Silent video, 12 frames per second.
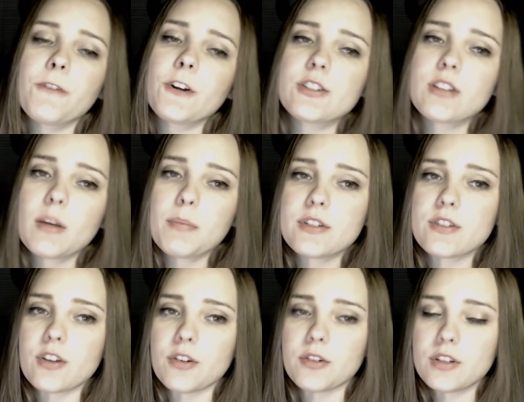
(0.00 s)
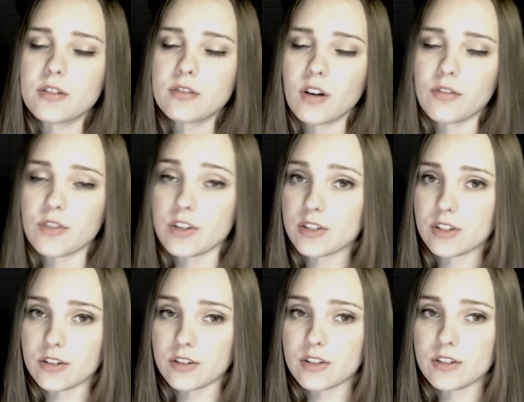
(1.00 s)
first episode of this
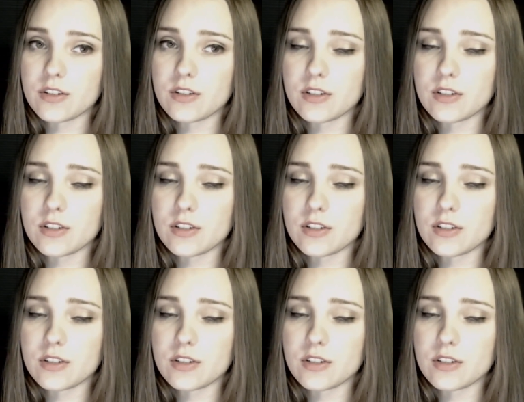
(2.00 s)
series